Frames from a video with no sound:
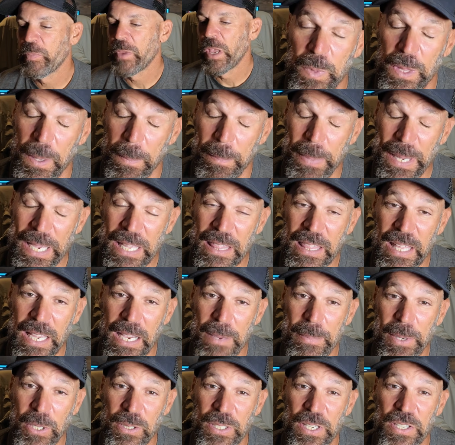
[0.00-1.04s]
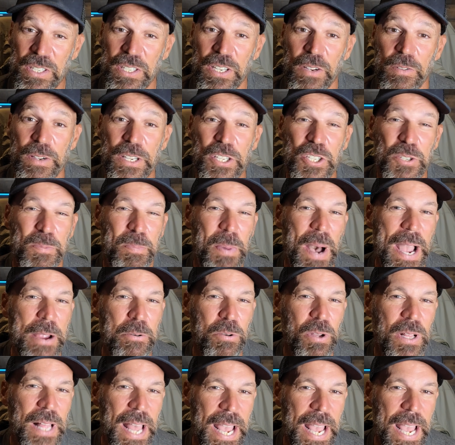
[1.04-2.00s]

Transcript: The big thing about this series, Spiral